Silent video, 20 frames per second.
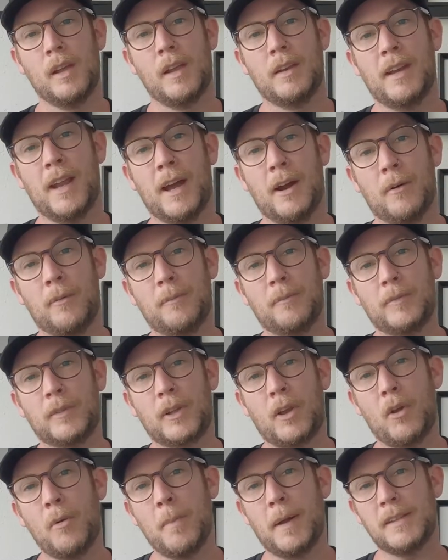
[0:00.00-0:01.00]
Now,
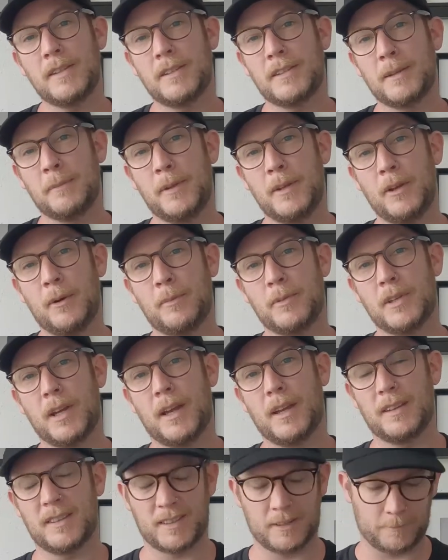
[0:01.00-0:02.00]
going back to some of the
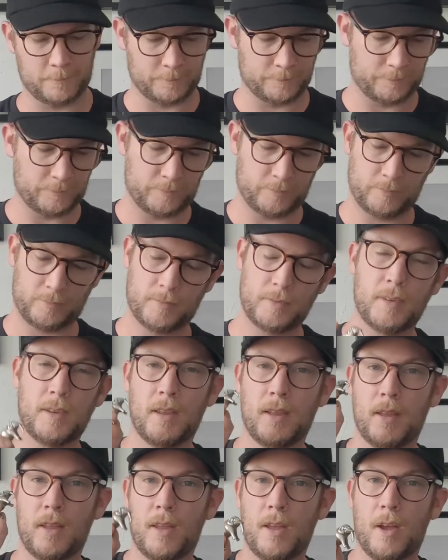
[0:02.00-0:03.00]
objects.
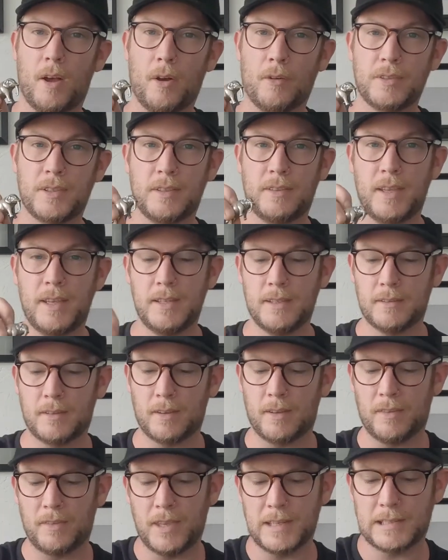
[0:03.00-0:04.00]
Obviously,
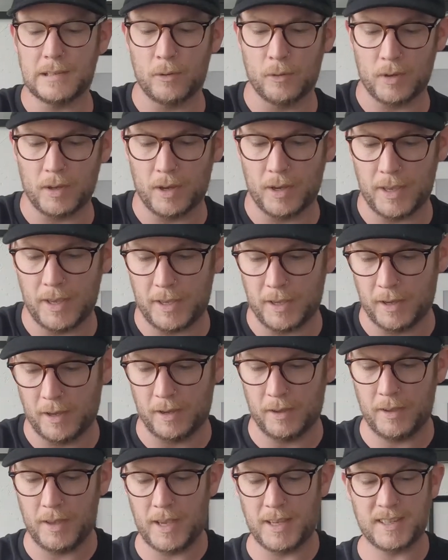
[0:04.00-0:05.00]
this little guy
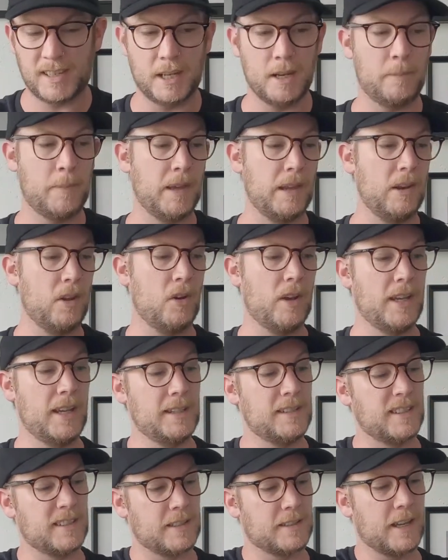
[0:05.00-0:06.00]
here is going to be a lot
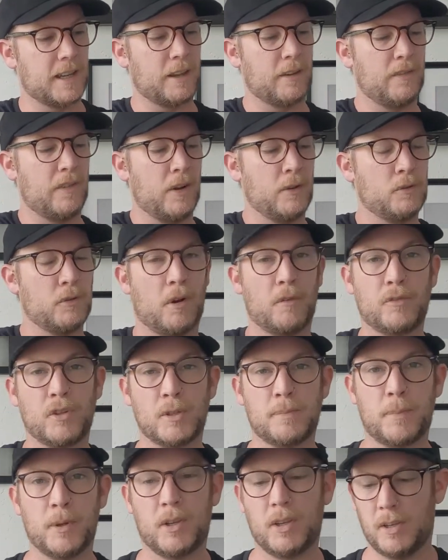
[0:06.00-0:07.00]
easier to take a photo of
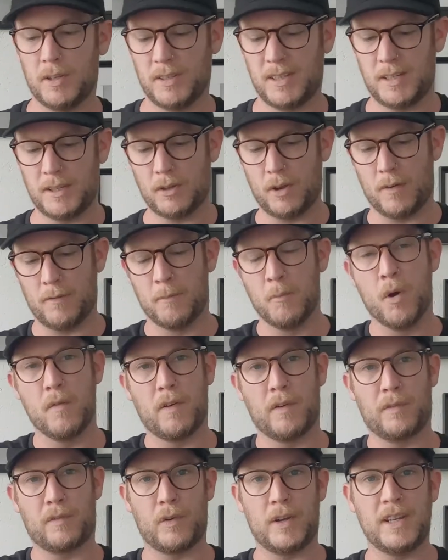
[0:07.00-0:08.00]
just because he's got more
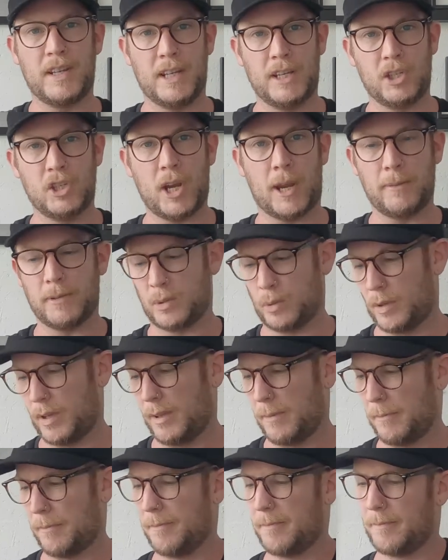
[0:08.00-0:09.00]
of a 3D shape to
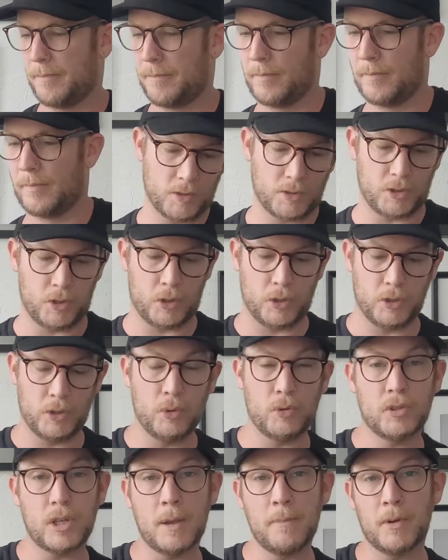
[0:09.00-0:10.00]
him. So you can
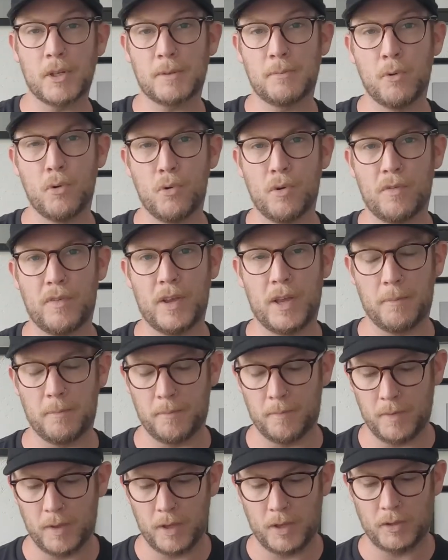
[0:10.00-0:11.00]
do so much more with
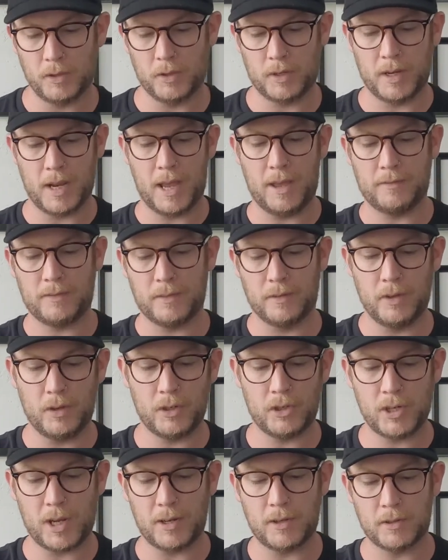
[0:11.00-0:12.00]
him. You can have some
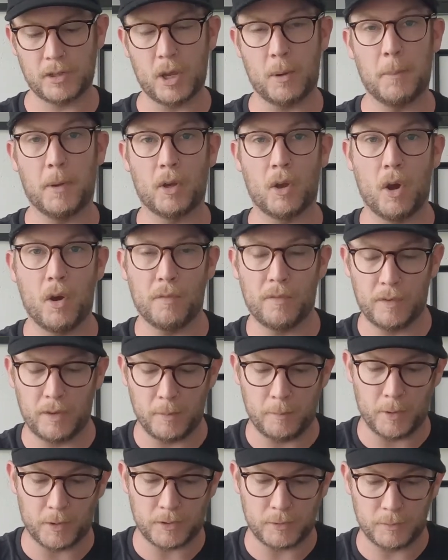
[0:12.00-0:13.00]
nice shadows coming off of
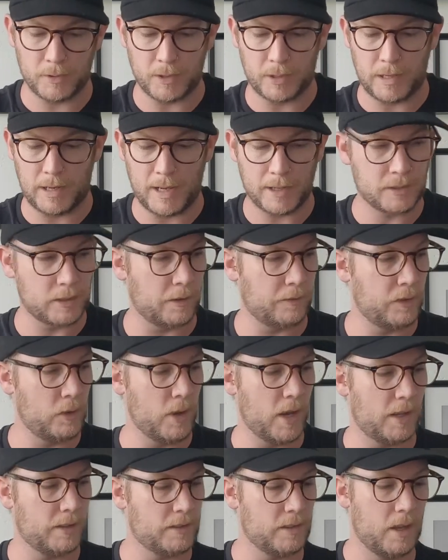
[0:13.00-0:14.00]
the bottoms of the legs. So if
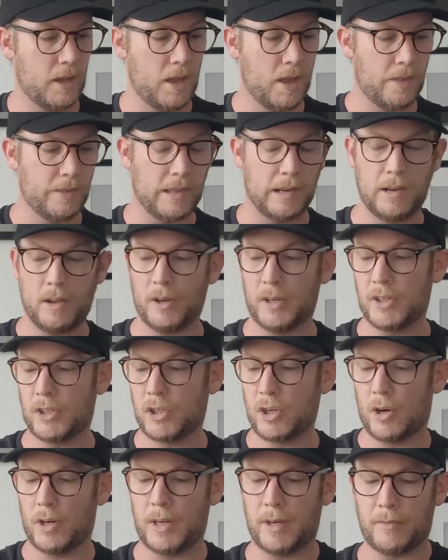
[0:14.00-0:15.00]
you had the light
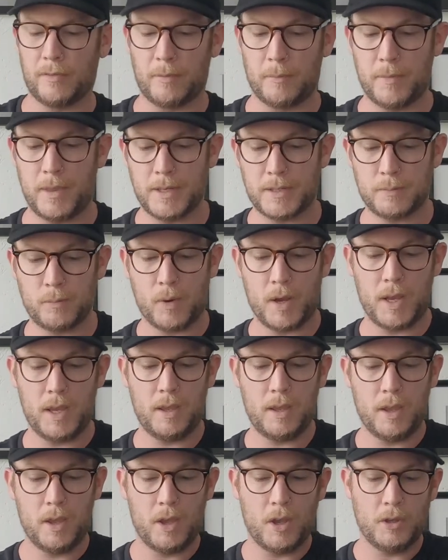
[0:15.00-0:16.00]
shining from this
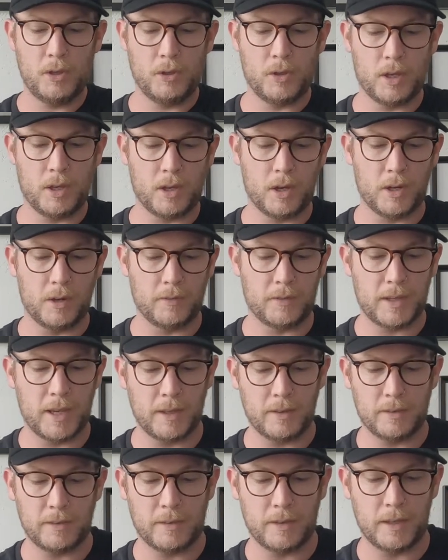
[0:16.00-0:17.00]
way, you can kind of
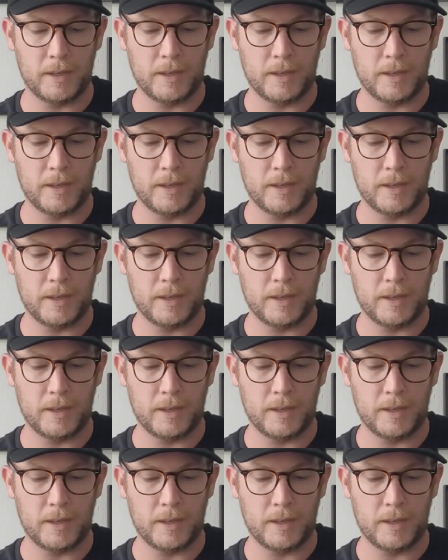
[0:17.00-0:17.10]
get